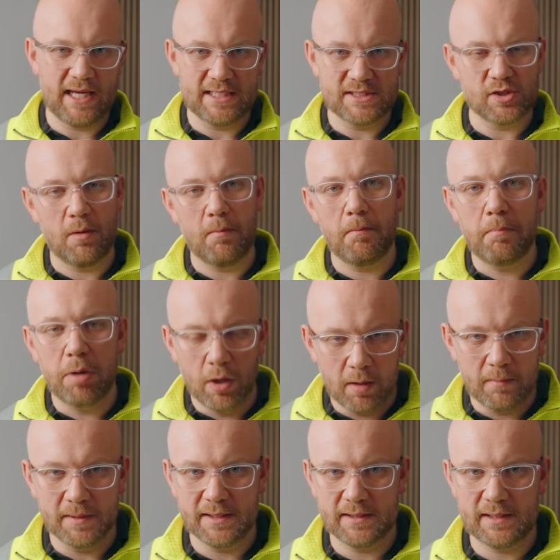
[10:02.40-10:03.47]
is on
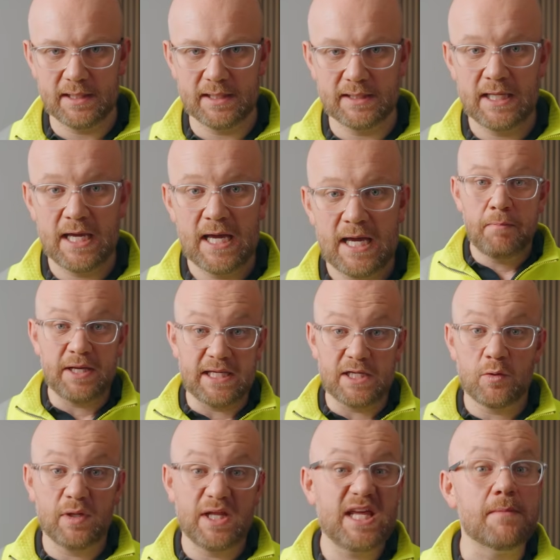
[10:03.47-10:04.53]
permanently. But
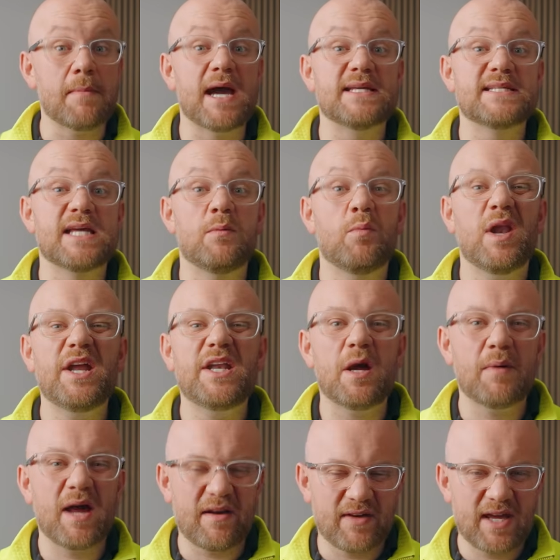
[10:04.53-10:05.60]
equally you might say, well, I
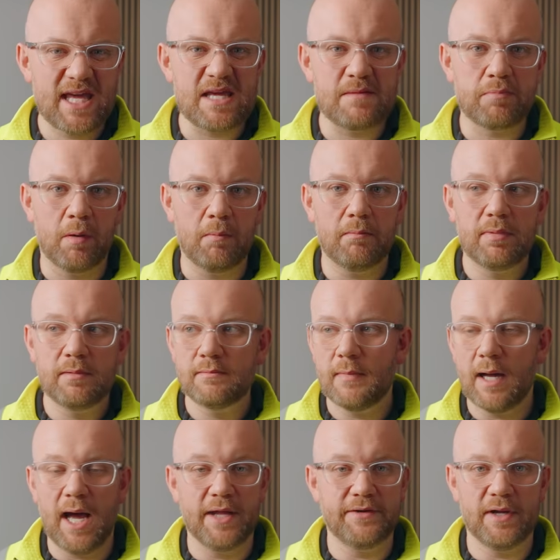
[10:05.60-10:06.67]
don't have a heat pump.
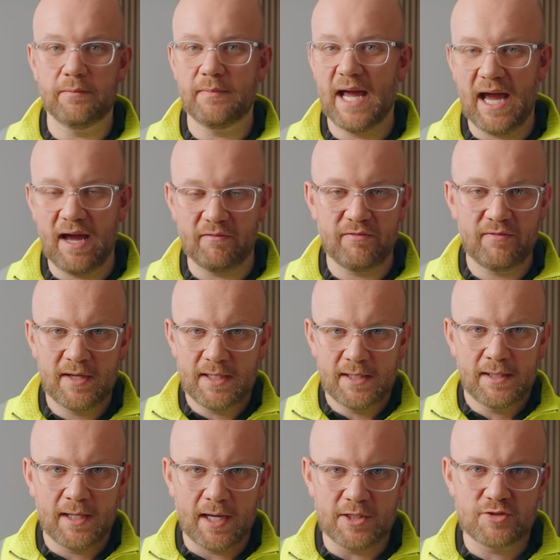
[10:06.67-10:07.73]
I don't have
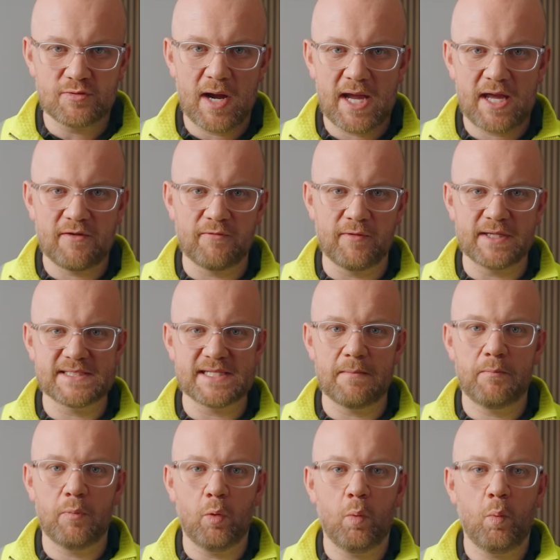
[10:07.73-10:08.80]
a dryer, for
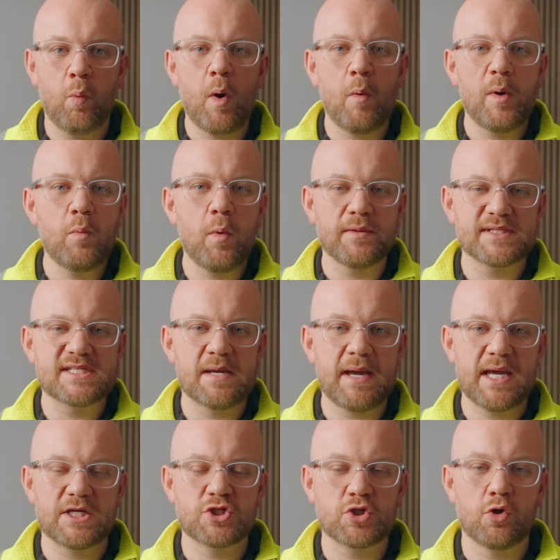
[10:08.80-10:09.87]
example. What we want to
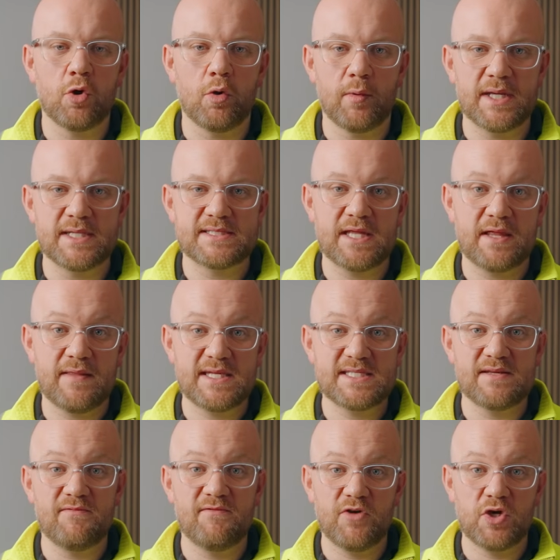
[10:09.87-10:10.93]
make sure is that
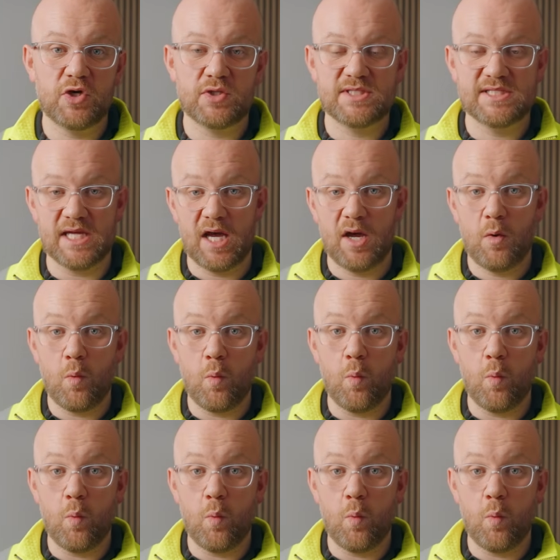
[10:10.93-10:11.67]
this inverter,